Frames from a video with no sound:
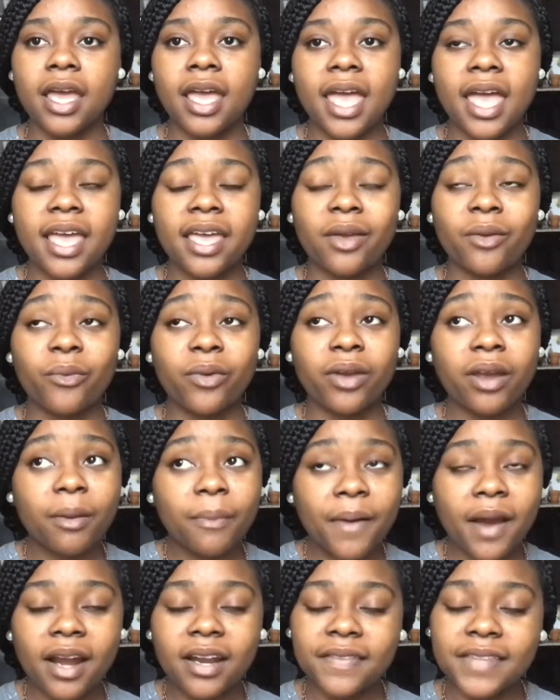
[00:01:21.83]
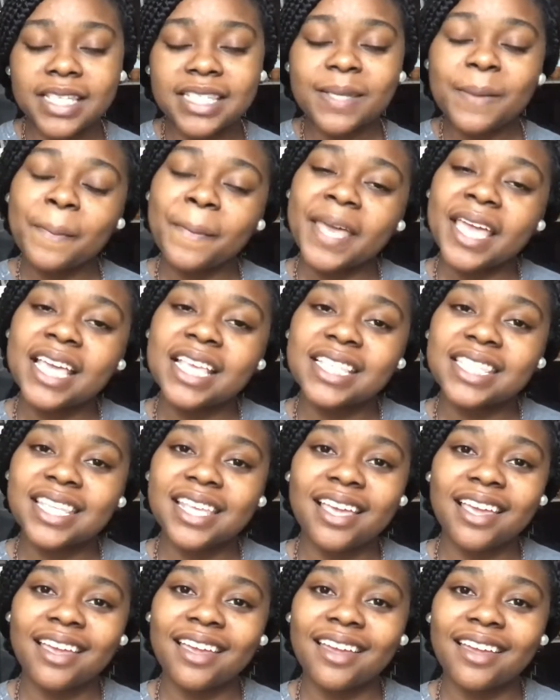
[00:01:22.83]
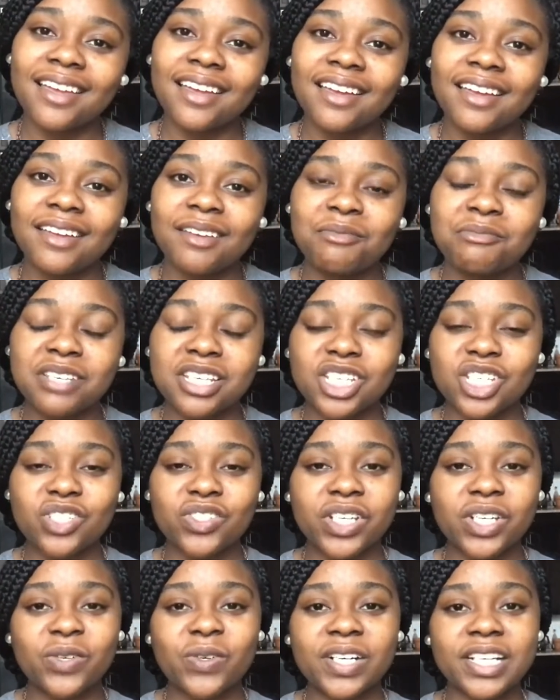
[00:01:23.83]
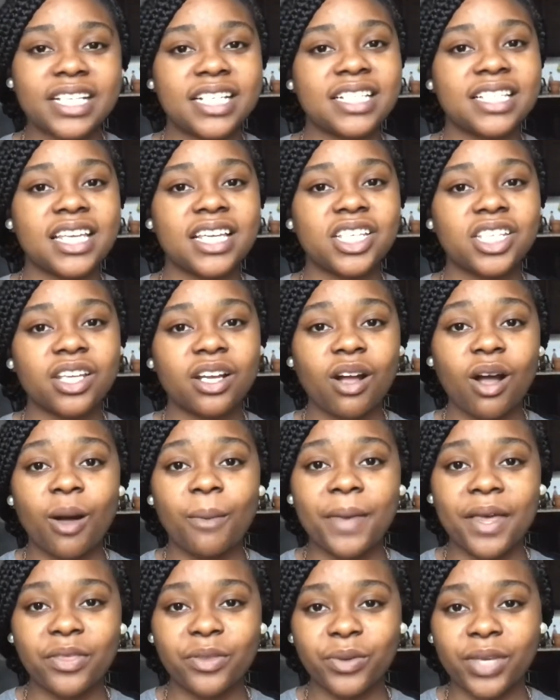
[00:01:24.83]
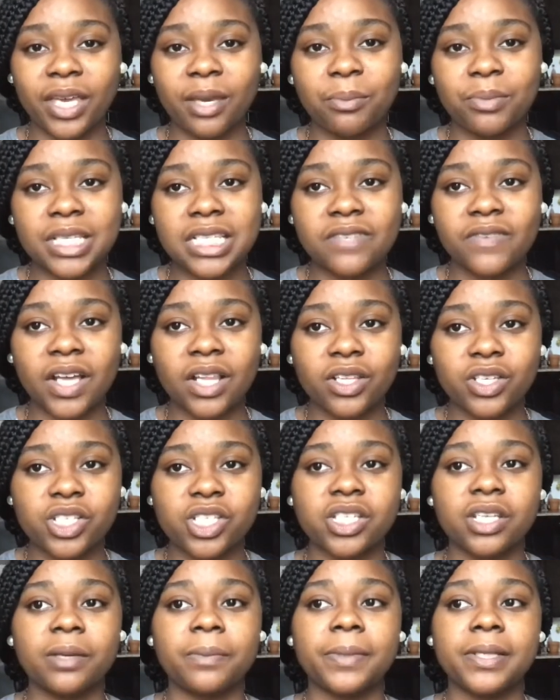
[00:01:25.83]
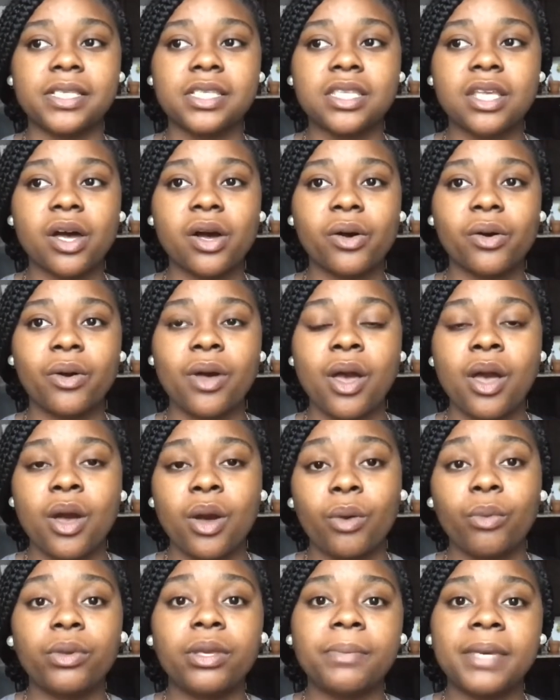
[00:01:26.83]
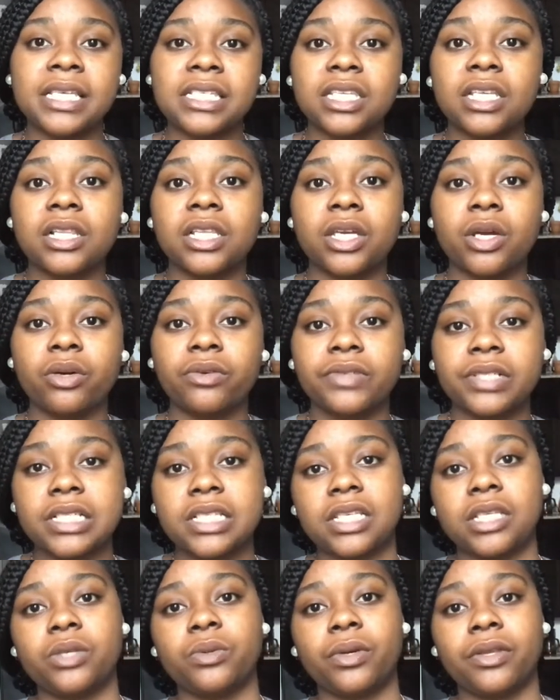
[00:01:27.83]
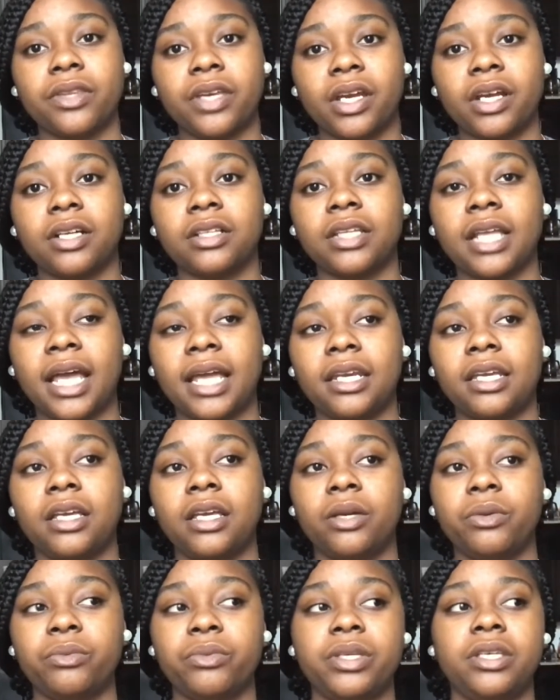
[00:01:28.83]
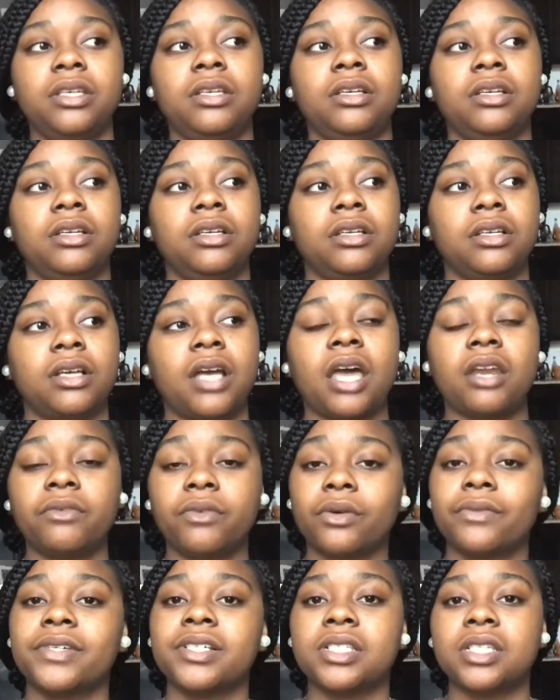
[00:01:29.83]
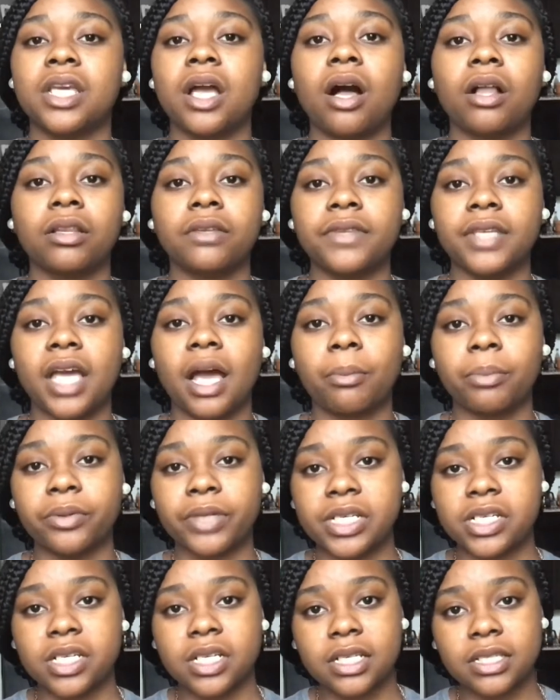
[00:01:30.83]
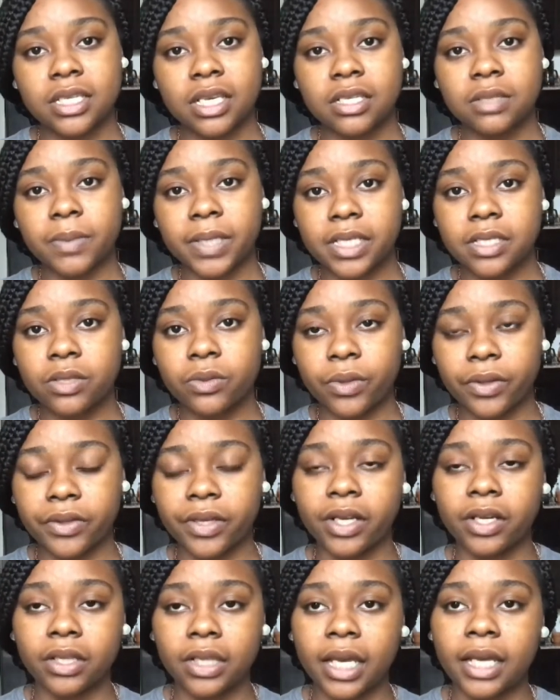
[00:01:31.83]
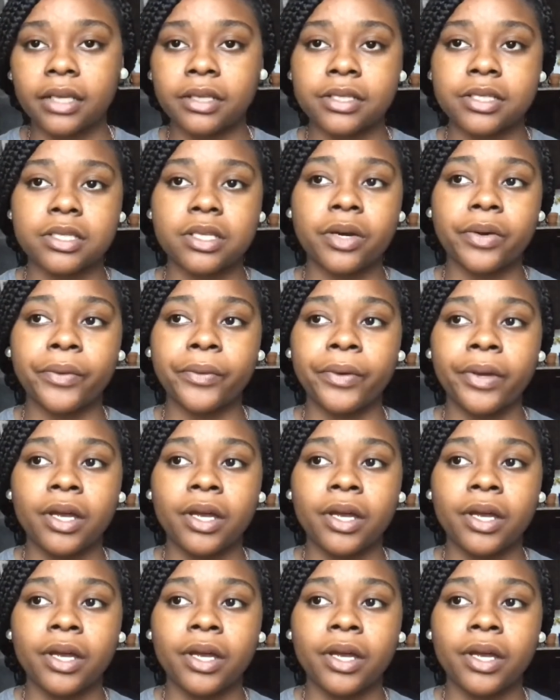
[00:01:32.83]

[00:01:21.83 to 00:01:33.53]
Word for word: and we're a part of this amazing ministry and organization called Bethel Campus Fellowship. And so we basically oversee North Carolina and we kind of oversee all of the operation that takes place in North Carolina. So